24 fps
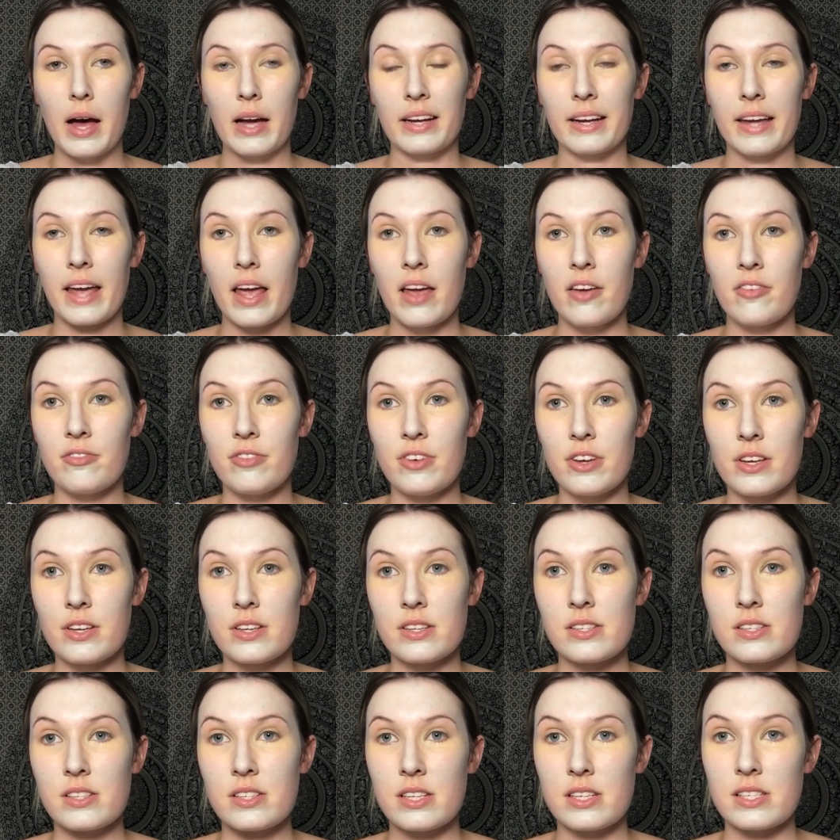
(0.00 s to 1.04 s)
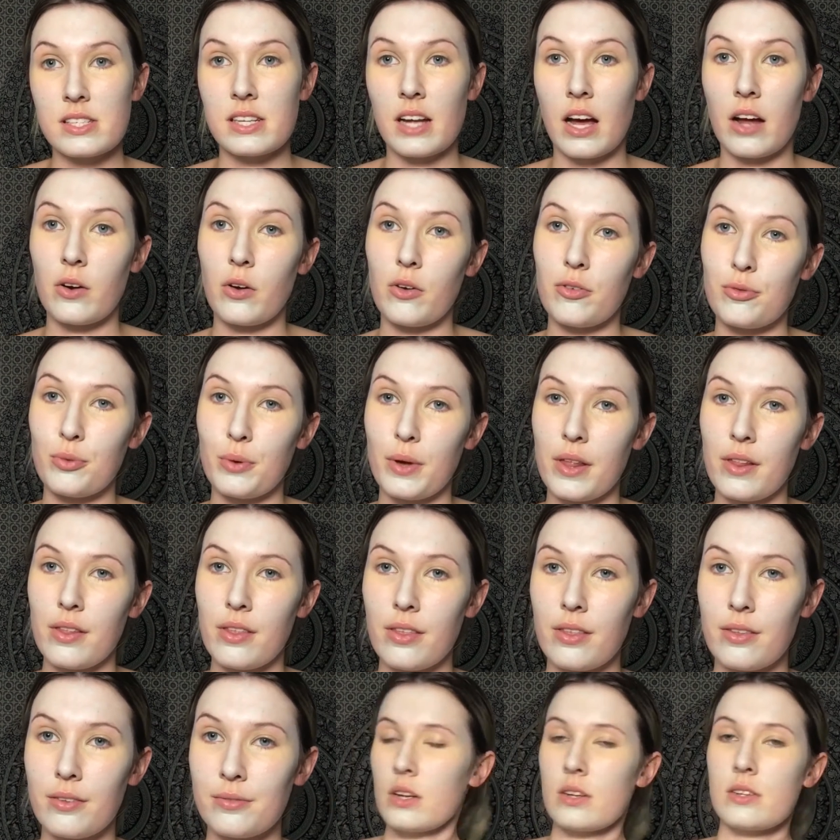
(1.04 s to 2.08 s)
canvas to start off with.
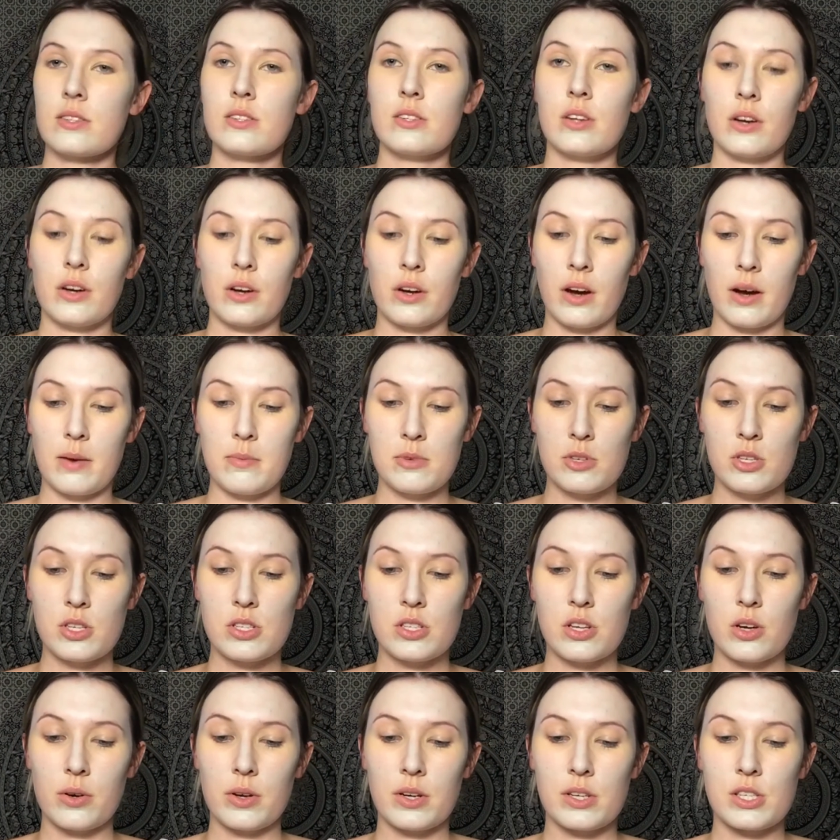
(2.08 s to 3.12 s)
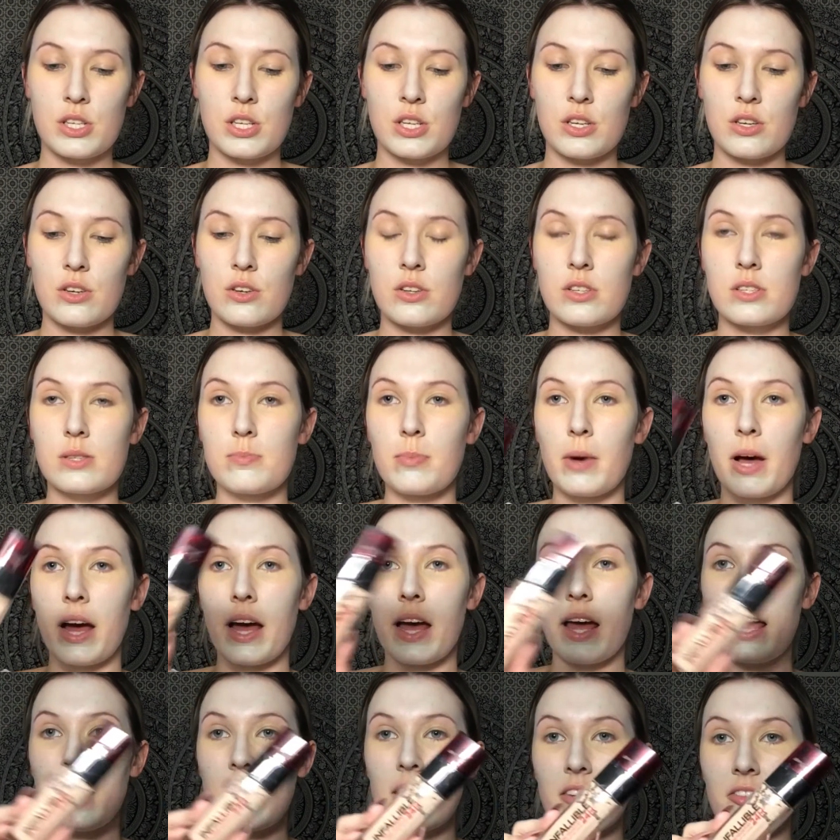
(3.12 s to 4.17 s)
So I'm just going to use
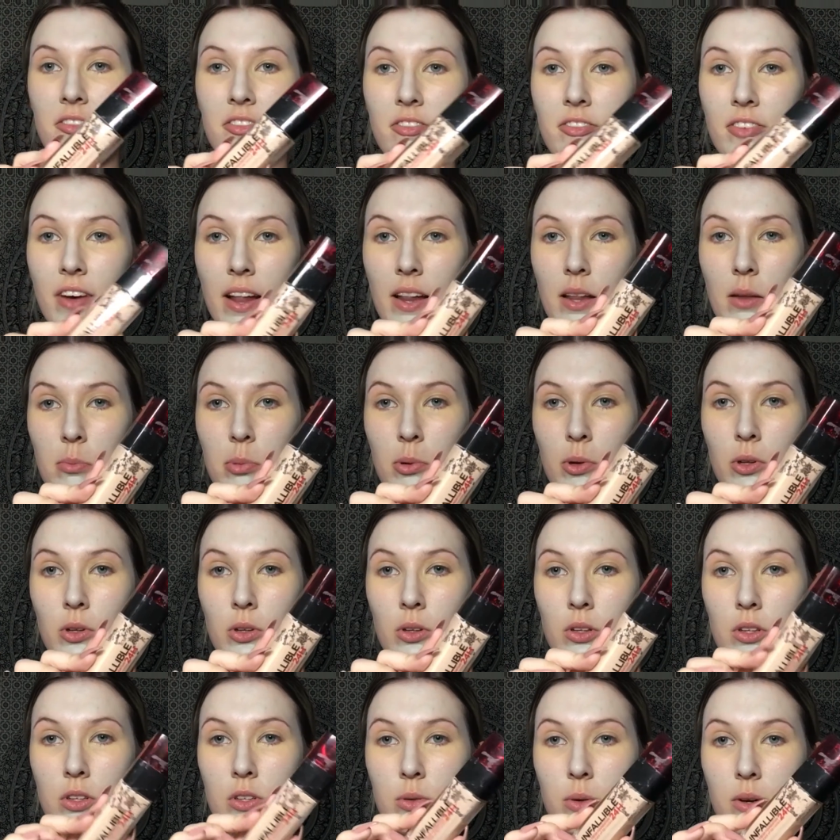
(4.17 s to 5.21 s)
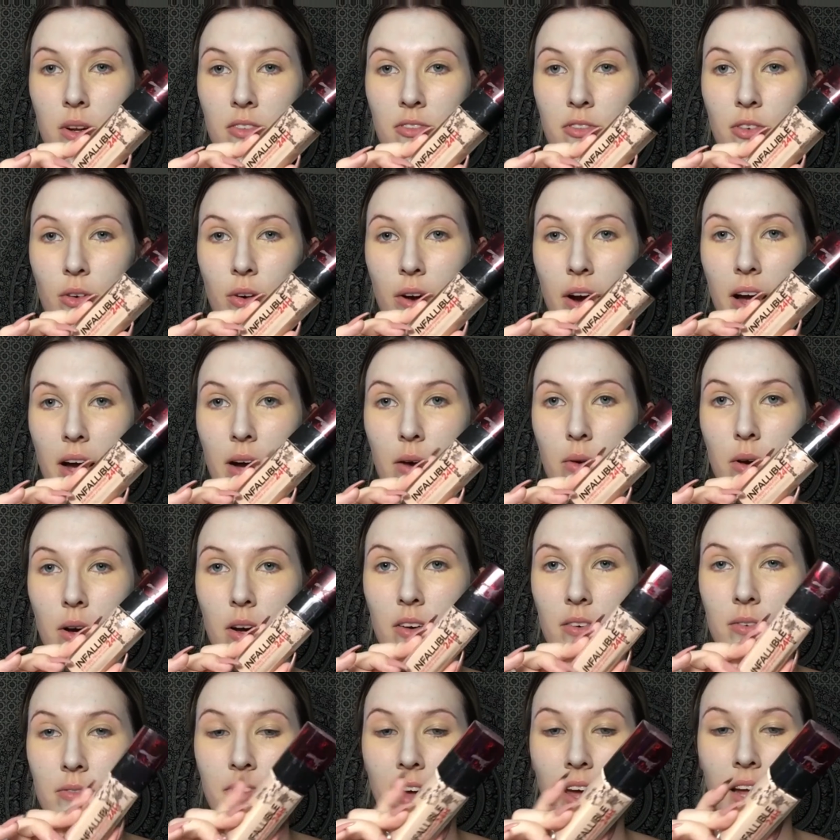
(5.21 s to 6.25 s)
my infallible
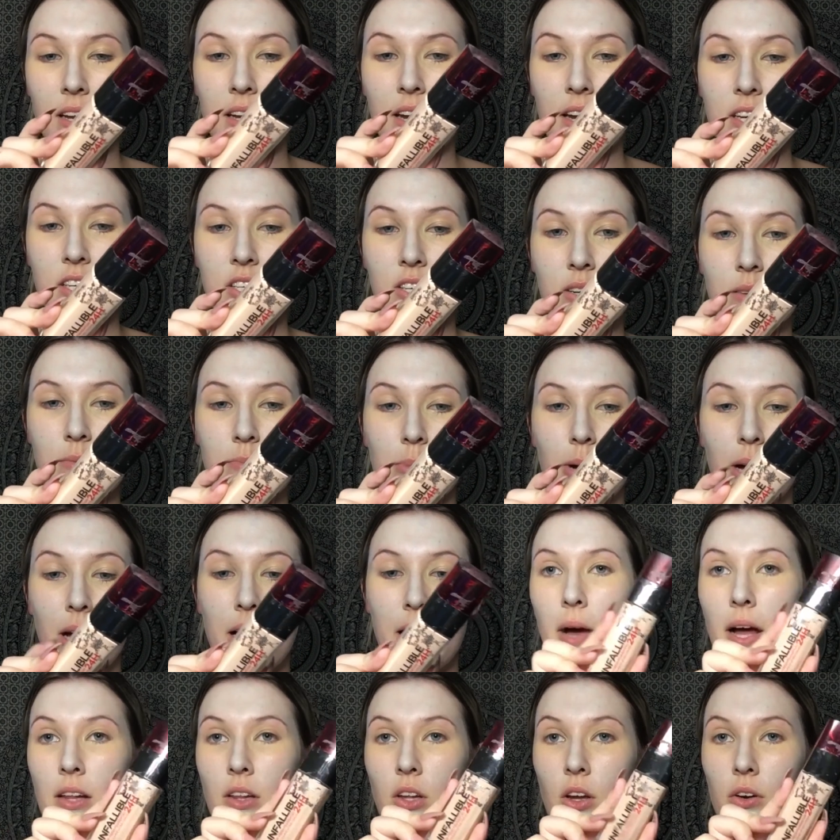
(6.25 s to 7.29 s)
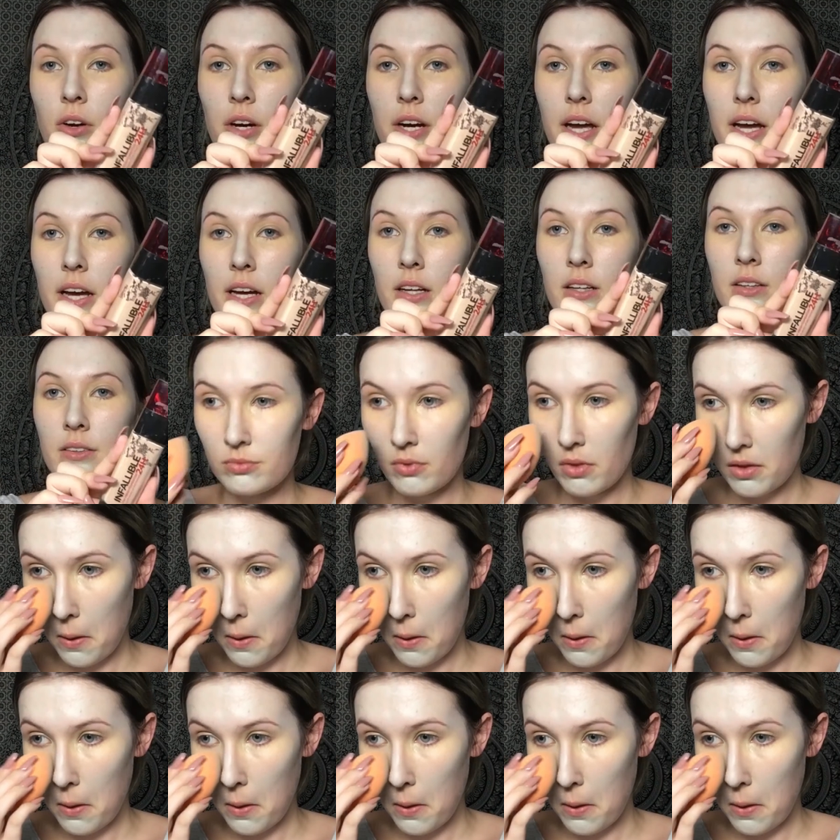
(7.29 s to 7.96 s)
24-hour foundation by L'Oreal.